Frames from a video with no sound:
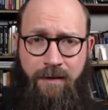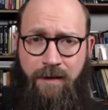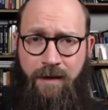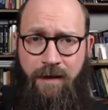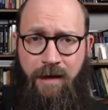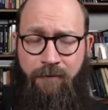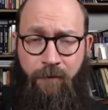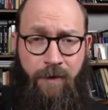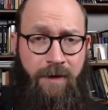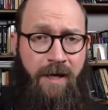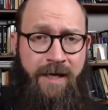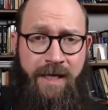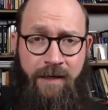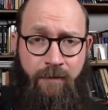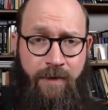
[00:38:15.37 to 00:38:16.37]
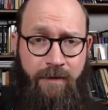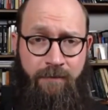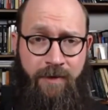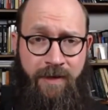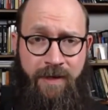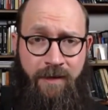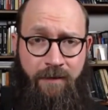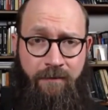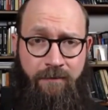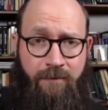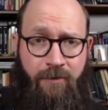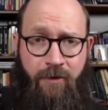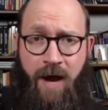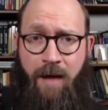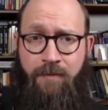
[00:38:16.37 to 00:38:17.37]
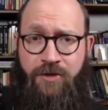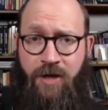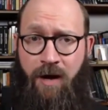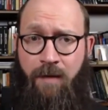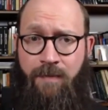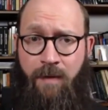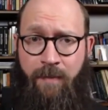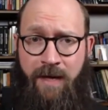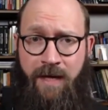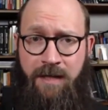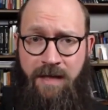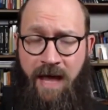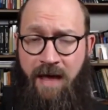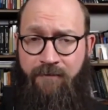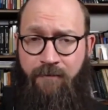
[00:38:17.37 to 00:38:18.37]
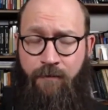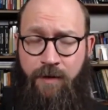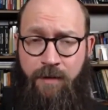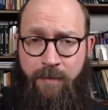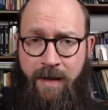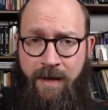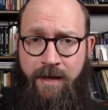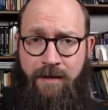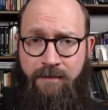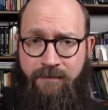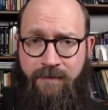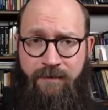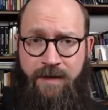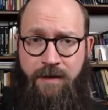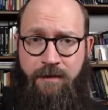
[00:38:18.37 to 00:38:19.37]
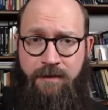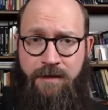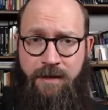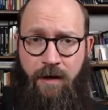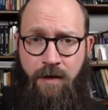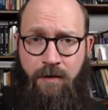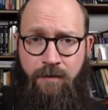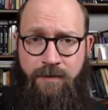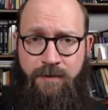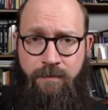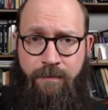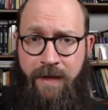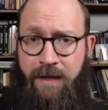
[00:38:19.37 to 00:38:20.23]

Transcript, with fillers: uh, if we're lucky, we, we get a crap job that pays half of what it paid 50 years ago to